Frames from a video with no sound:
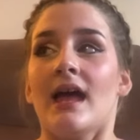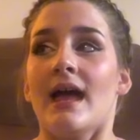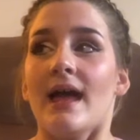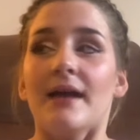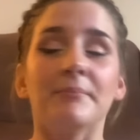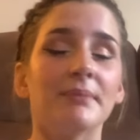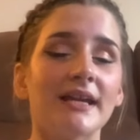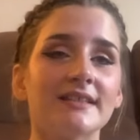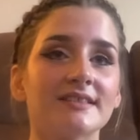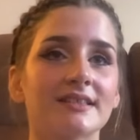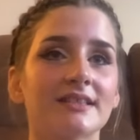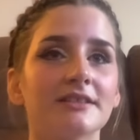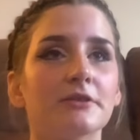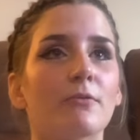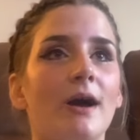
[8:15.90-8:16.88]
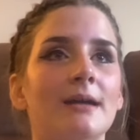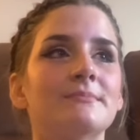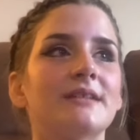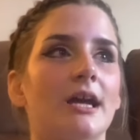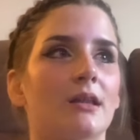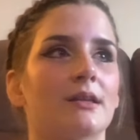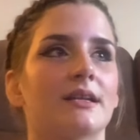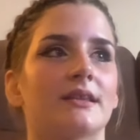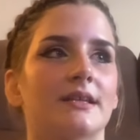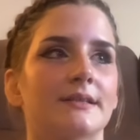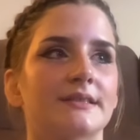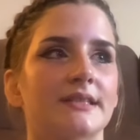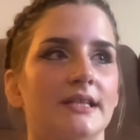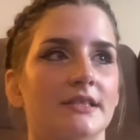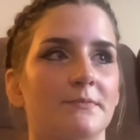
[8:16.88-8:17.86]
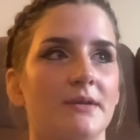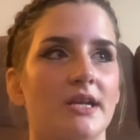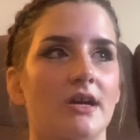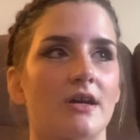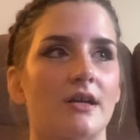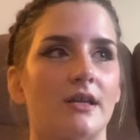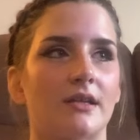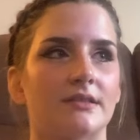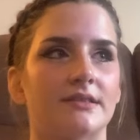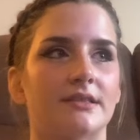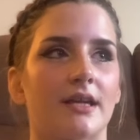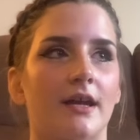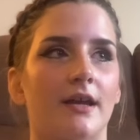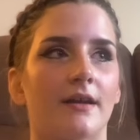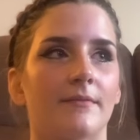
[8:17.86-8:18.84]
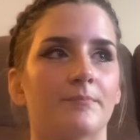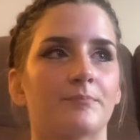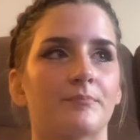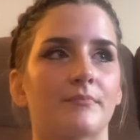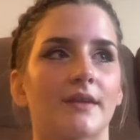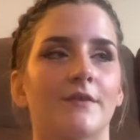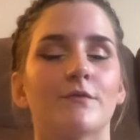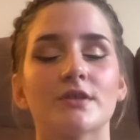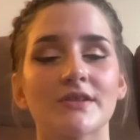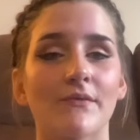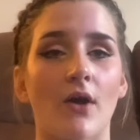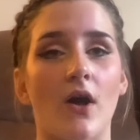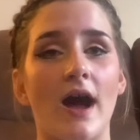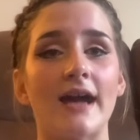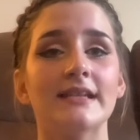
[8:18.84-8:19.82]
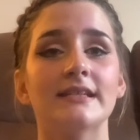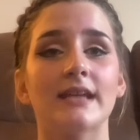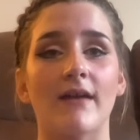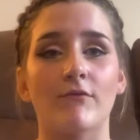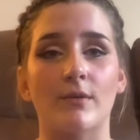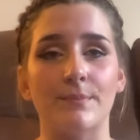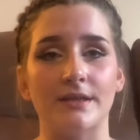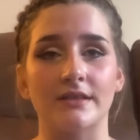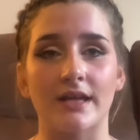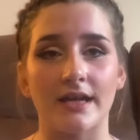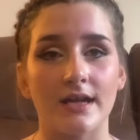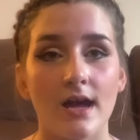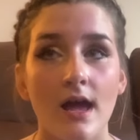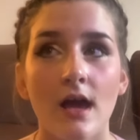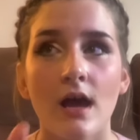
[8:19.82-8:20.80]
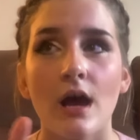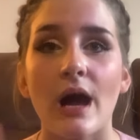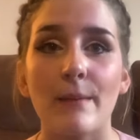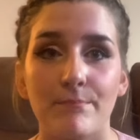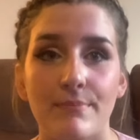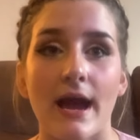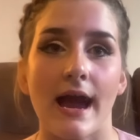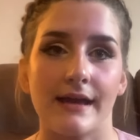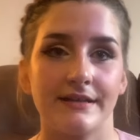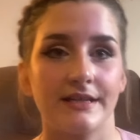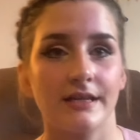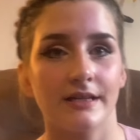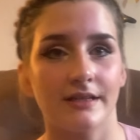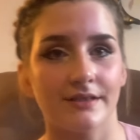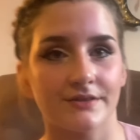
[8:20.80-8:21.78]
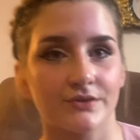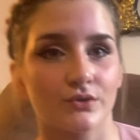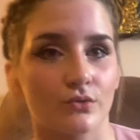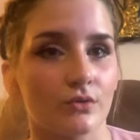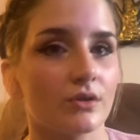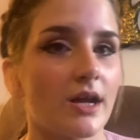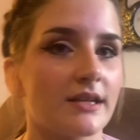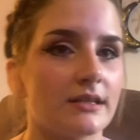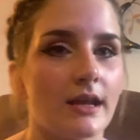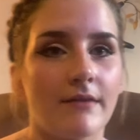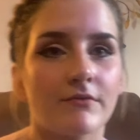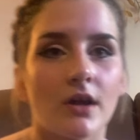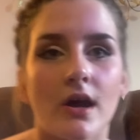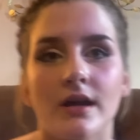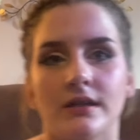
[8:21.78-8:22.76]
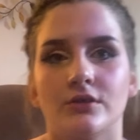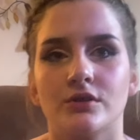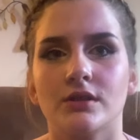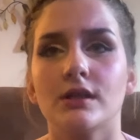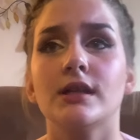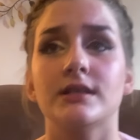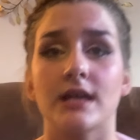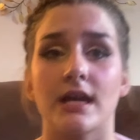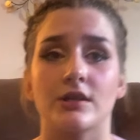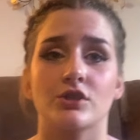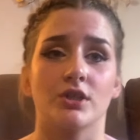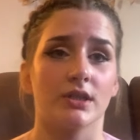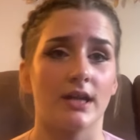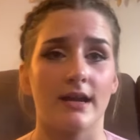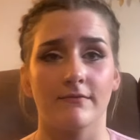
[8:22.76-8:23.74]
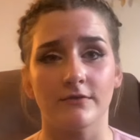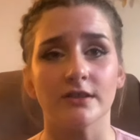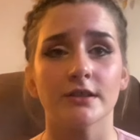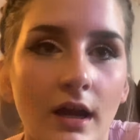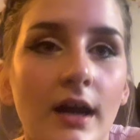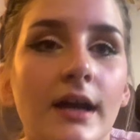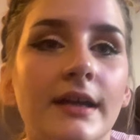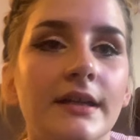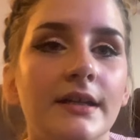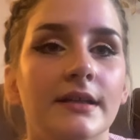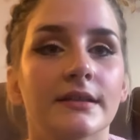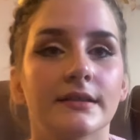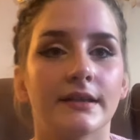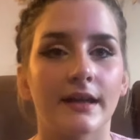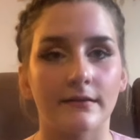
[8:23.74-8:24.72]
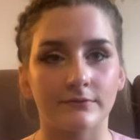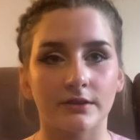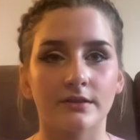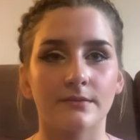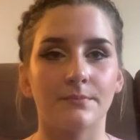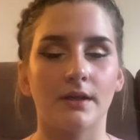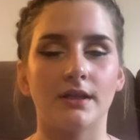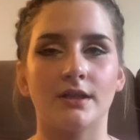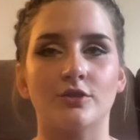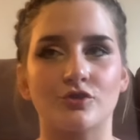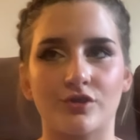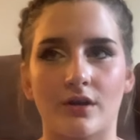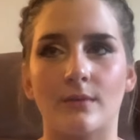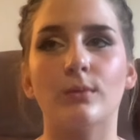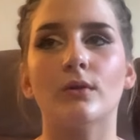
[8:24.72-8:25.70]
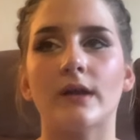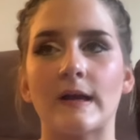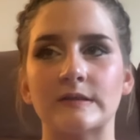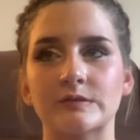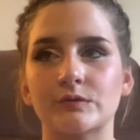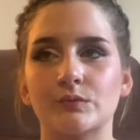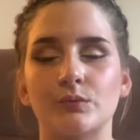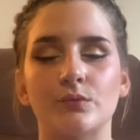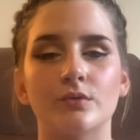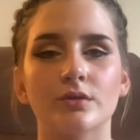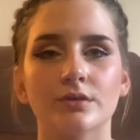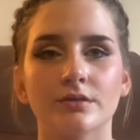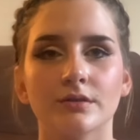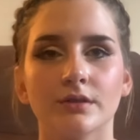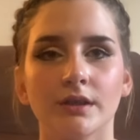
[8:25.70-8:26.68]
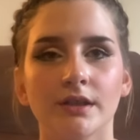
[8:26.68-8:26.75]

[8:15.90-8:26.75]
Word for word: And basically why I'm telling this is because, first of all, I've never been like a bad kid in school. I never got into detention ever. I never been in trouble at school.